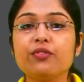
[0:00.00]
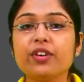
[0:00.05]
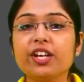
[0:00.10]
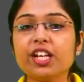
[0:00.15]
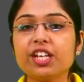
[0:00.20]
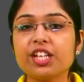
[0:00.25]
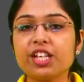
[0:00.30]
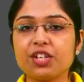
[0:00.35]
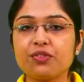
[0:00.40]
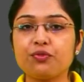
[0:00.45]

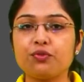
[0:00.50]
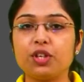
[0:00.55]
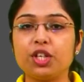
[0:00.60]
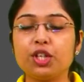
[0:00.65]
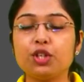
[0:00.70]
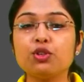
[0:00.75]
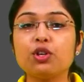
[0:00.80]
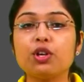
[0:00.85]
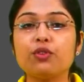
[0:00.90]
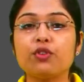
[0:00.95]
very carefully
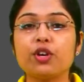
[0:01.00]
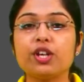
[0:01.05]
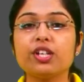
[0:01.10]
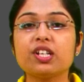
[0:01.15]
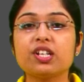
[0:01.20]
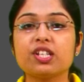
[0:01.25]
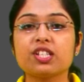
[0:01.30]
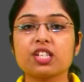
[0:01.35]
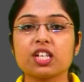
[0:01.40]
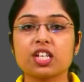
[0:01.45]
to avoid
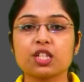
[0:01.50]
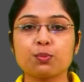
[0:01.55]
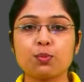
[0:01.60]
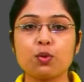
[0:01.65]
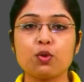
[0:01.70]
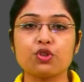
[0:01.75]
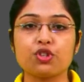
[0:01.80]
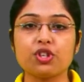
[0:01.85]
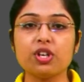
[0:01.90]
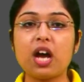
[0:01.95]
its
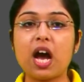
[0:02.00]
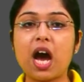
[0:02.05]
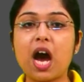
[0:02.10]
exposure